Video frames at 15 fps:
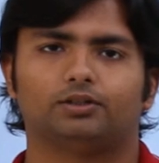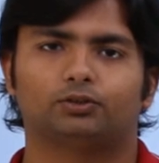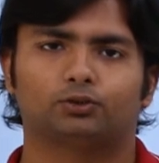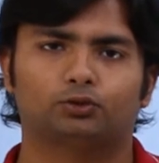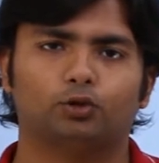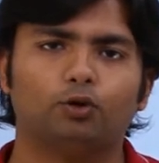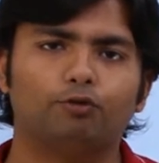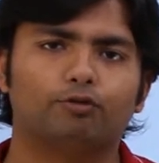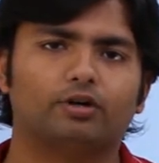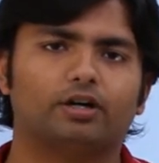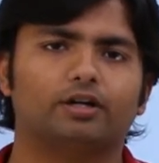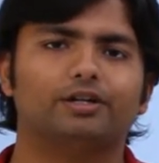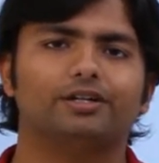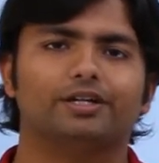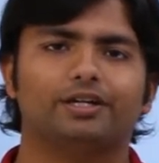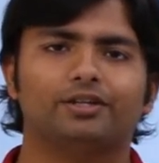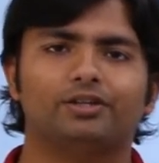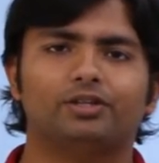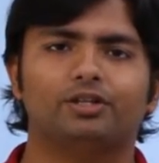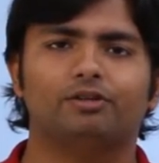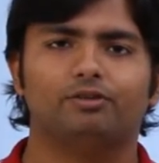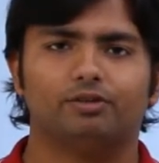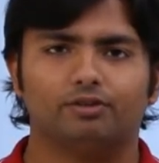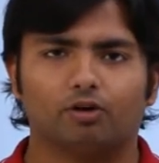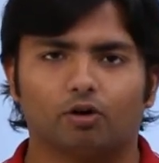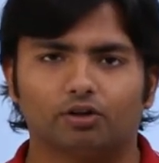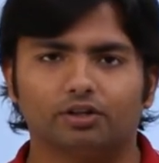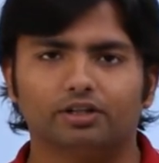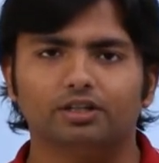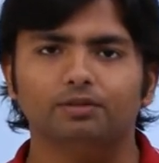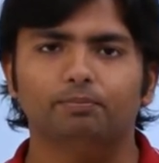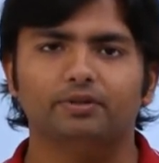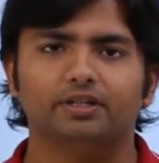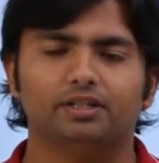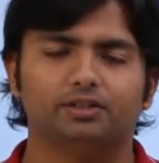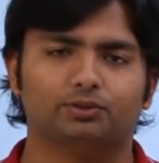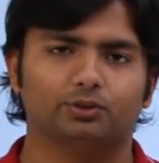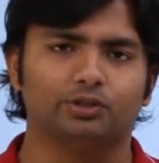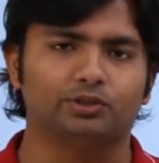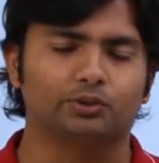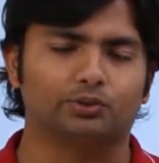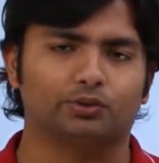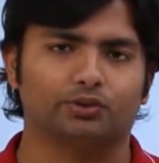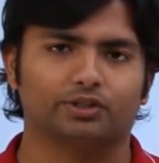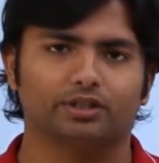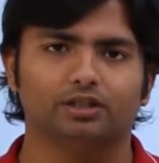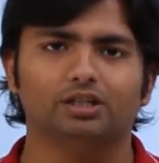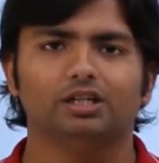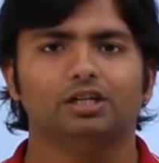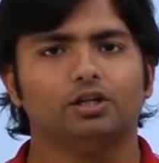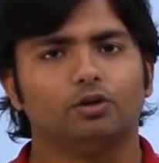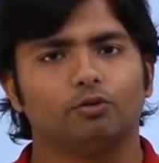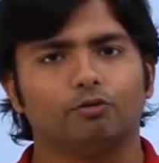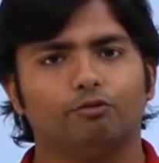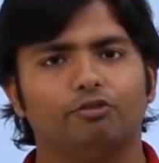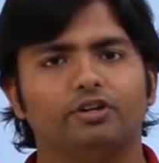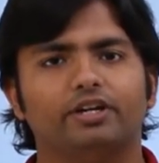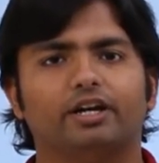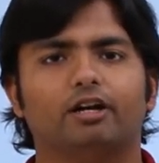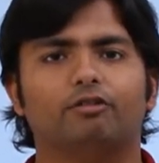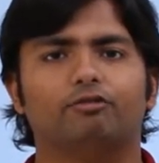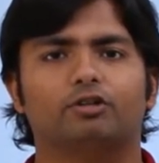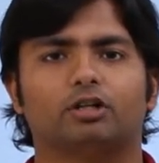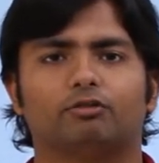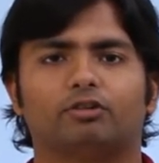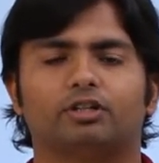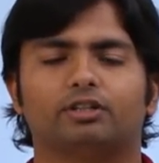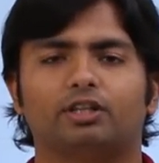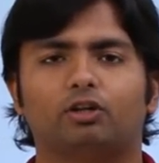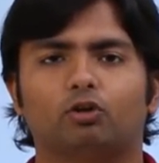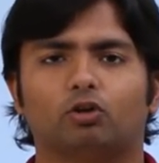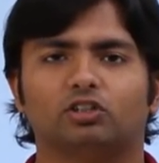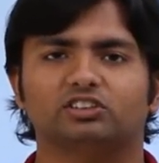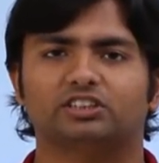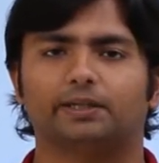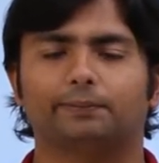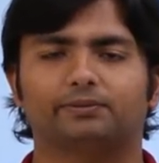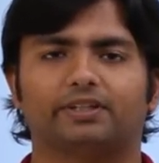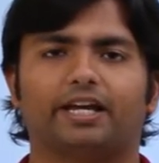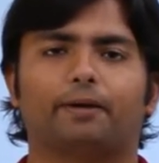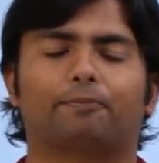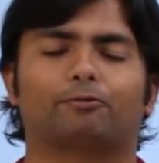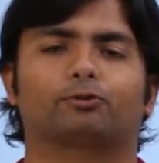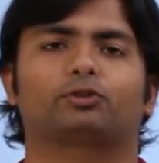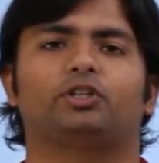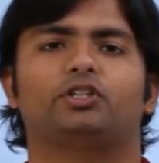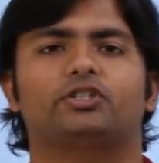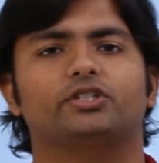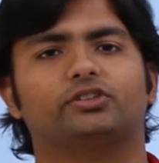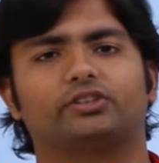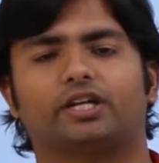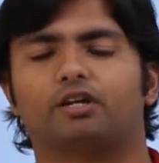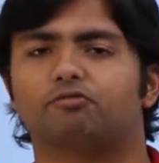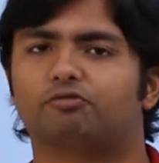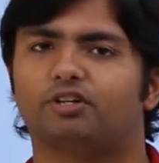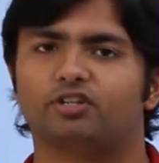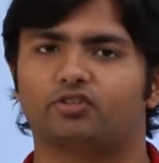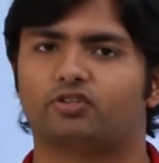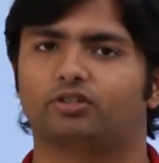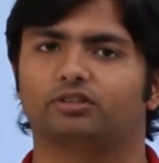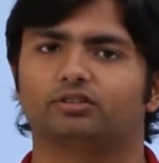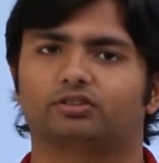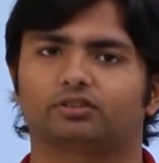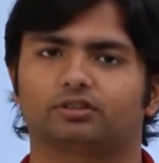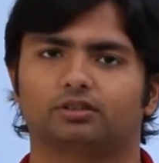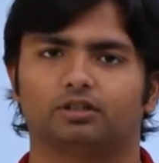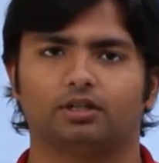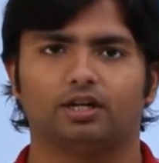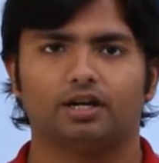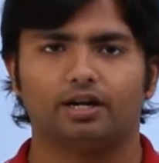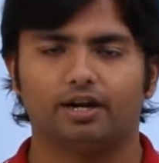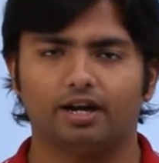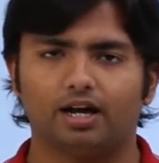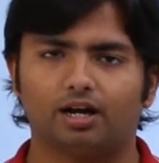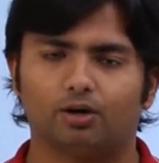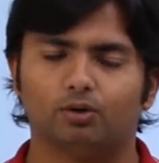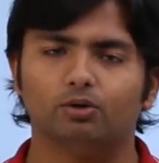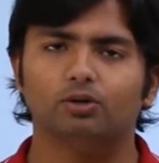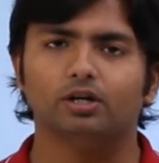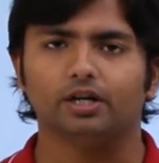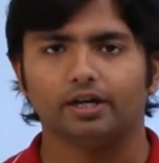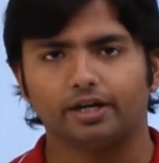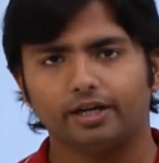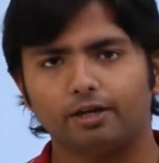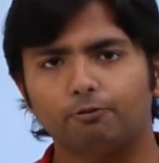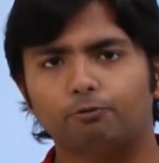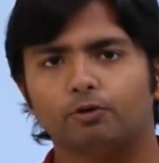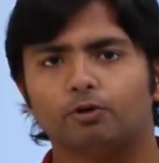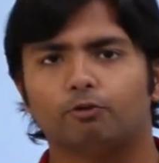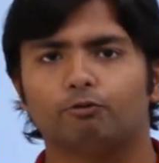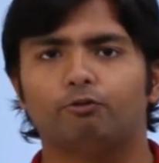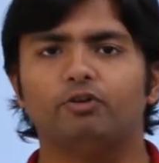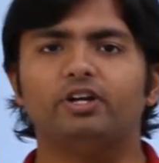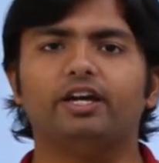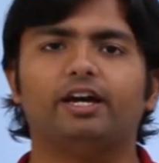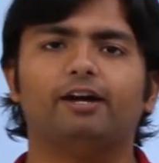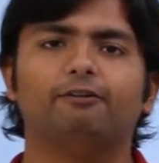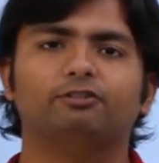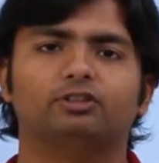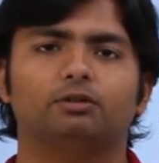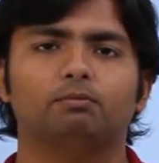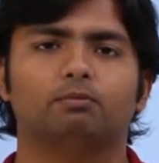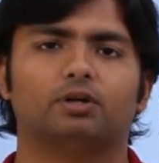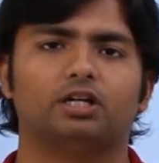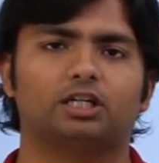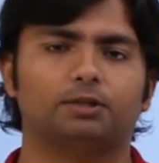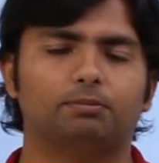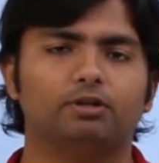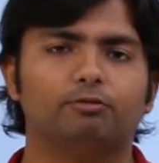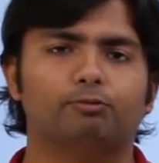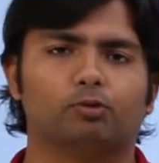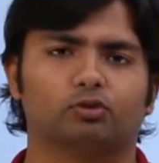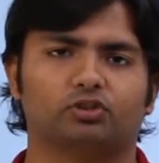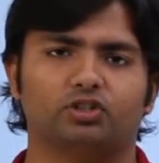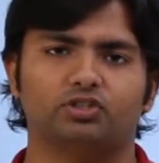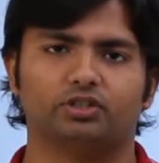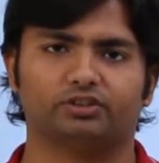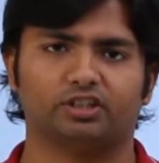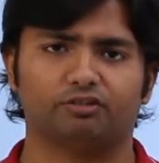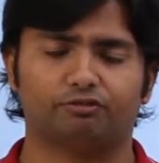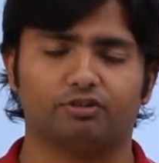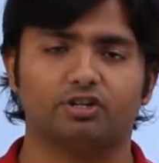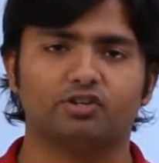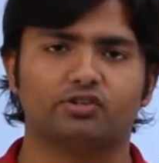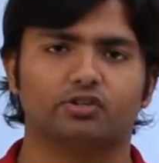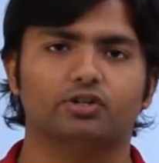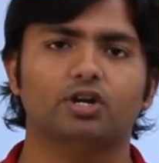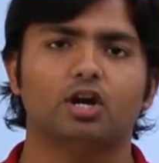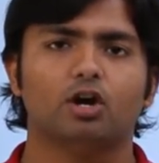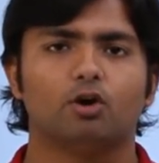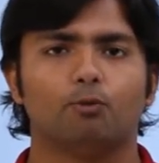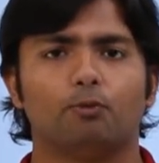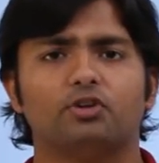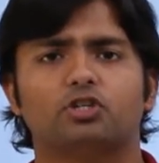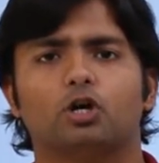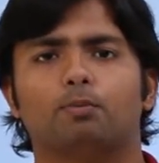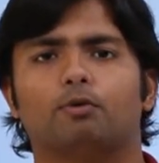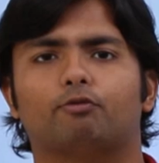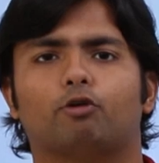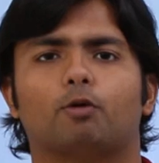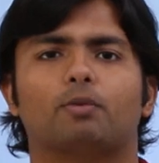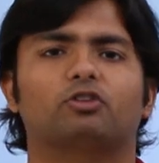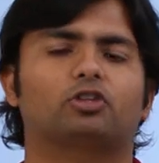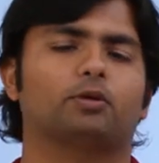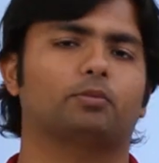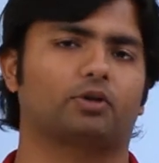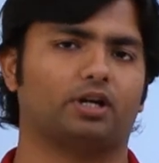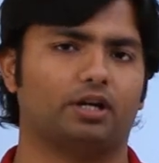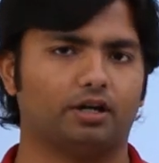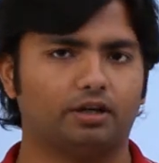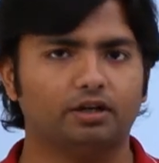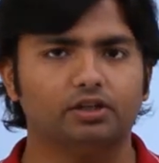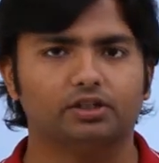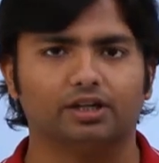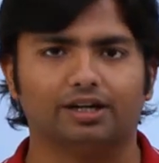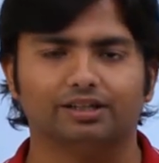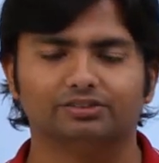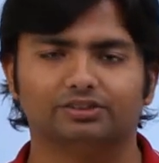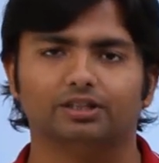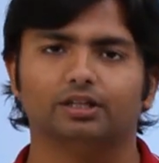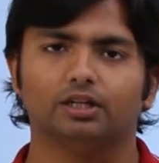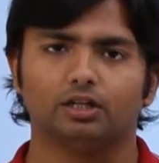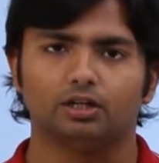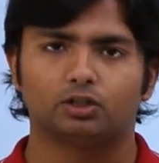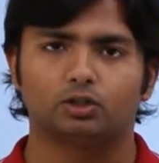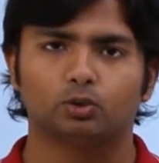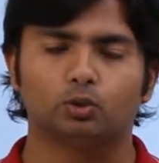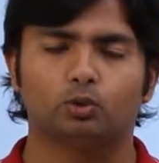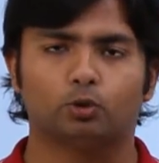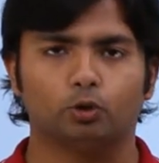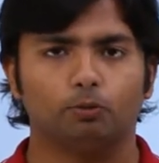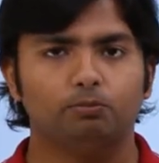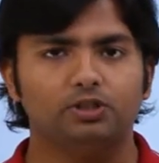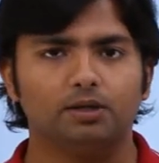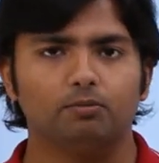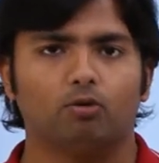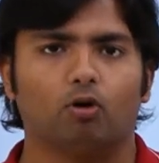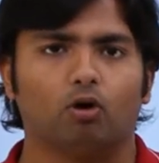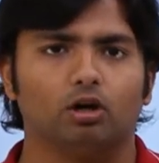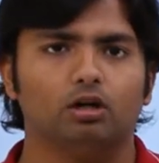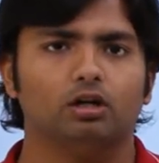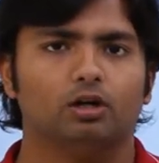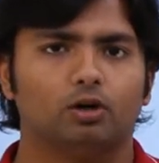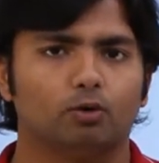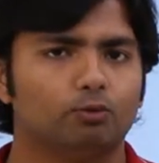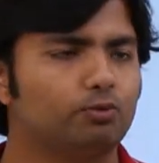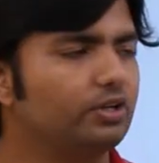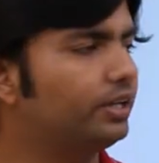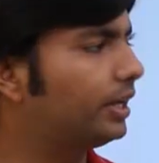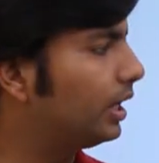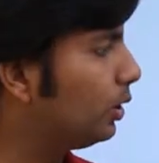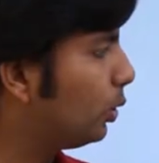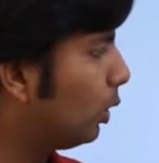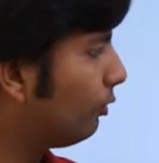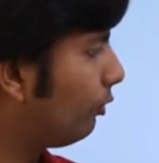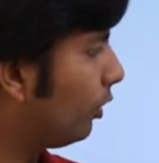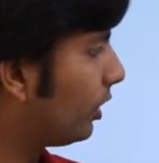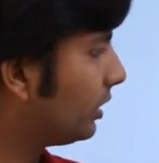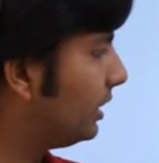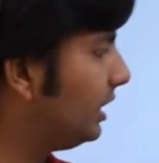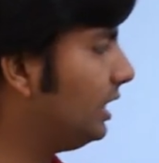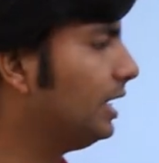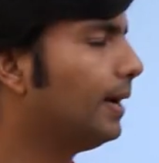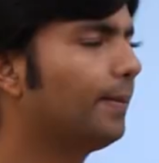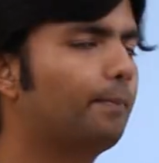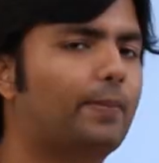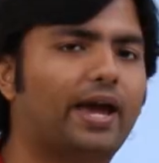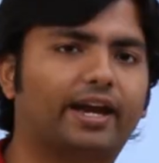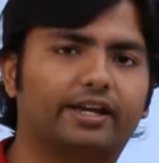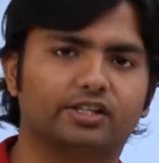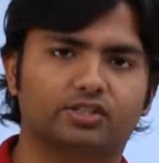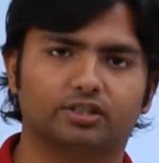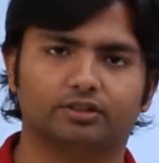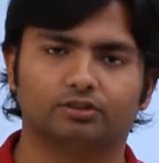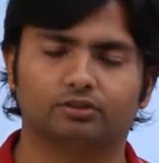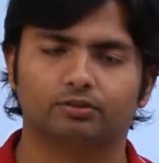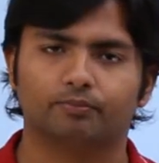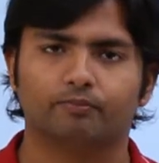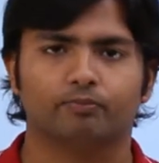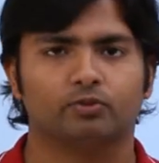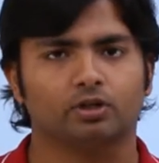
So far in the Oracle PL/SQL tutorial, we have covered the concepts like procedures and functions. Now, if we have some multiple procedures and function which are performing some related task, to group them all, we can go for the packages.